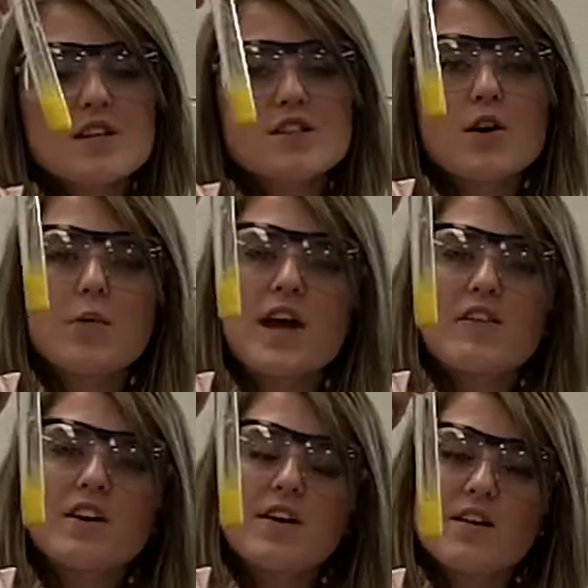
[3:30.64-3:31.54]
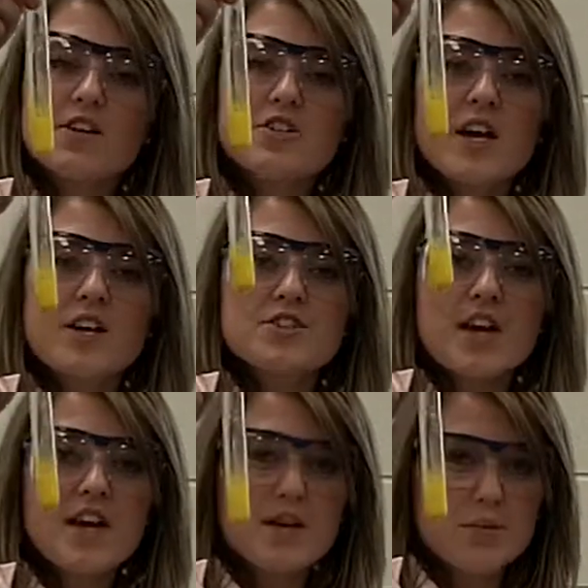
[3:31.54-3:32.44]
So we have a color change
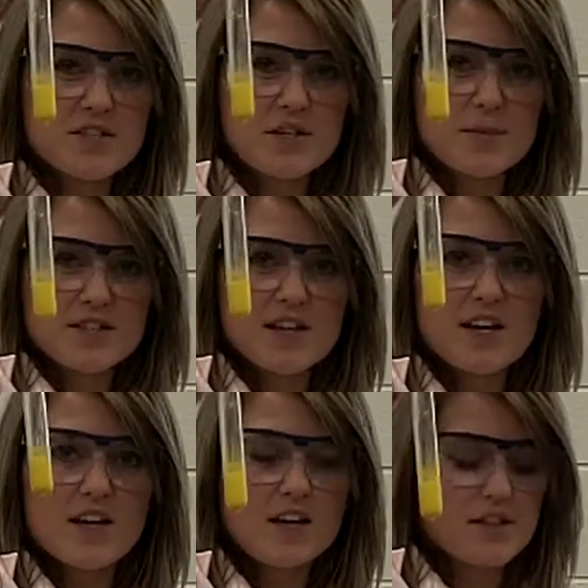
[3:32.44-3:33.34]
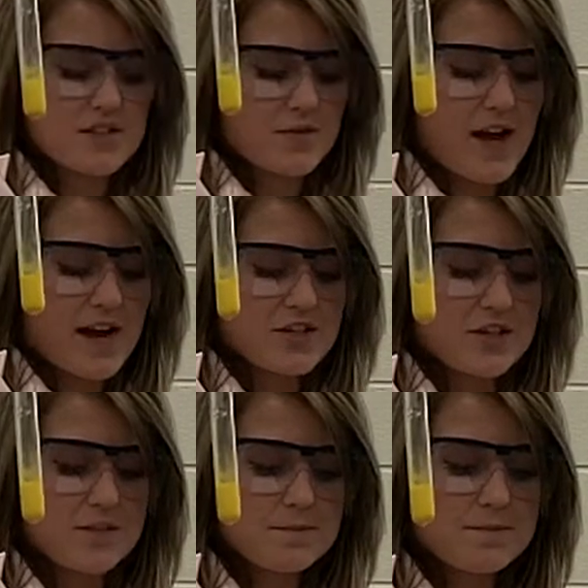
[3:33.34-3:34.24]
and a precipitate in this reaction.